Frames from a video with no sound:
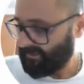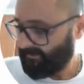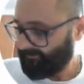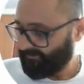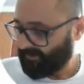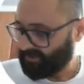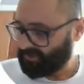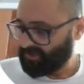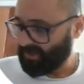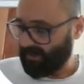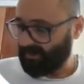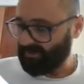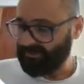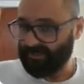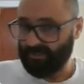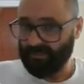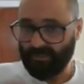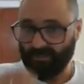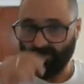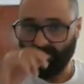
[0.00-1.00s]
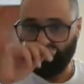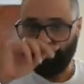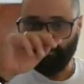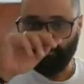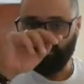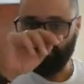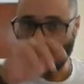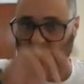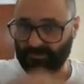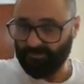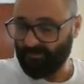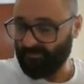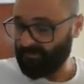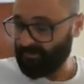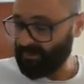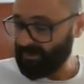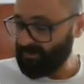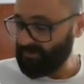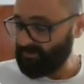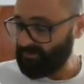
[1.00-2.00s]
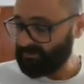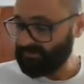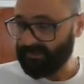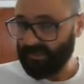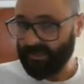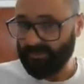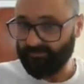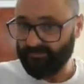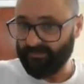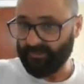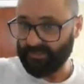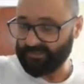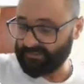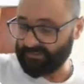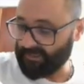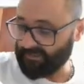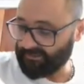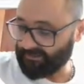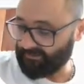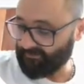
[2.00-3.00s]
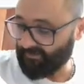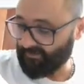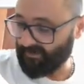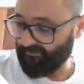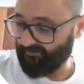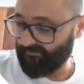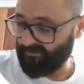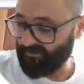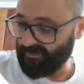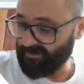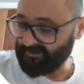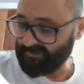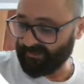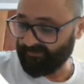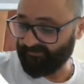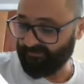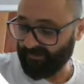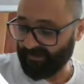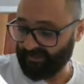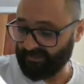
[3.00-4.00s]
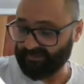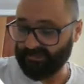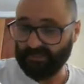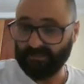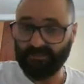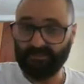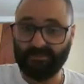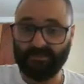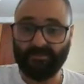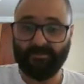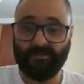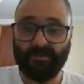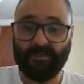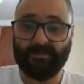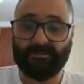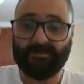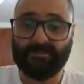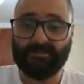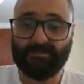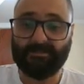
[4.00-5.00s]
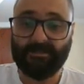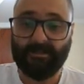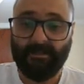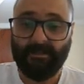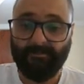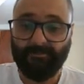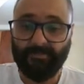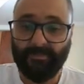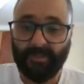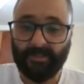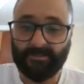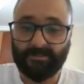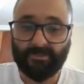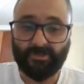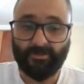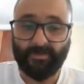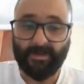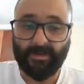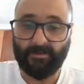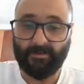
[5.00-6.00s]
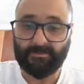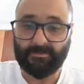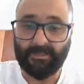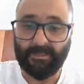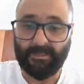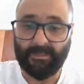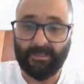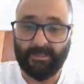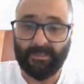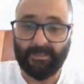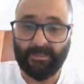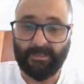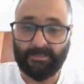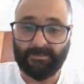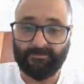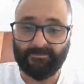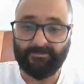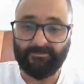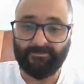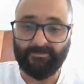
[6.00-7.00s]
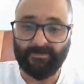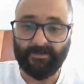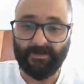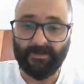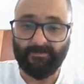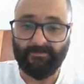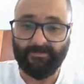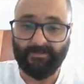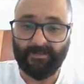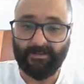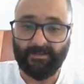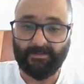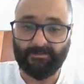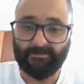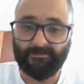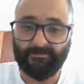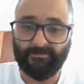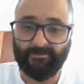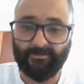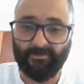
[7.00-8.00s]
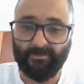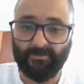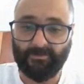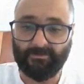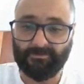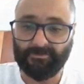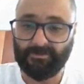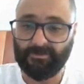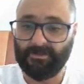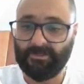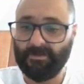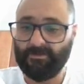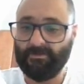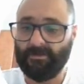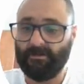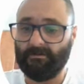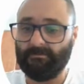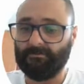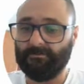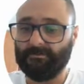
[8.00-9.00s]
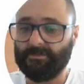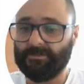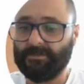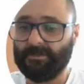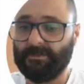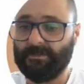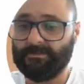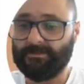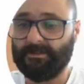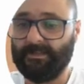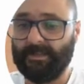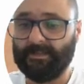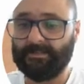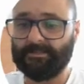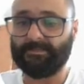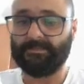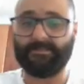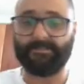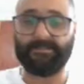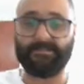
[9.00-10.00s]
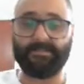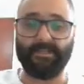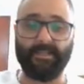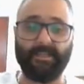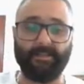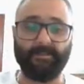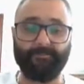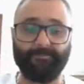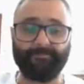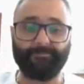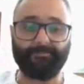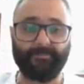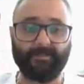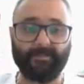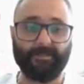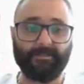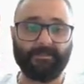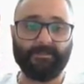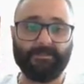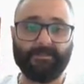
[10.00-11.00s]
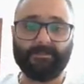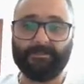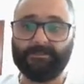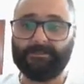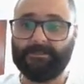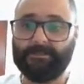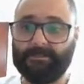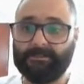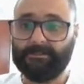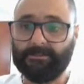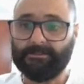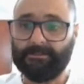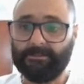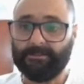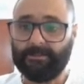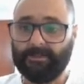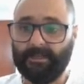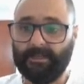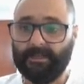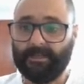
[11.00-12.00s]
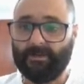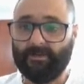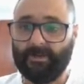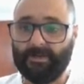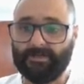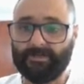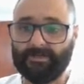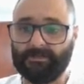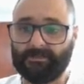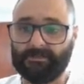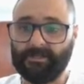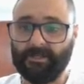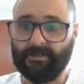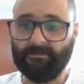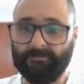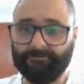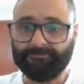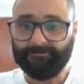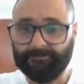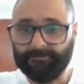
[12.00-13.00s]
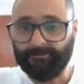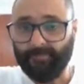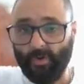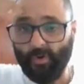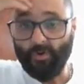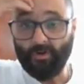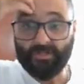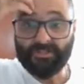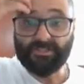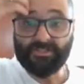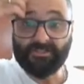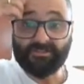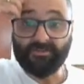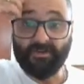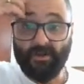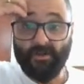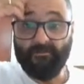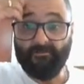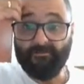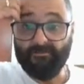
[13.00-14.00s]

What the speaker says: the charge in coulombs, because we've used everything in standard, we've converted everything in standard units. That's coming out as 5,400 coulombs. So the answer is D. Okay, question 2. Ball is thrown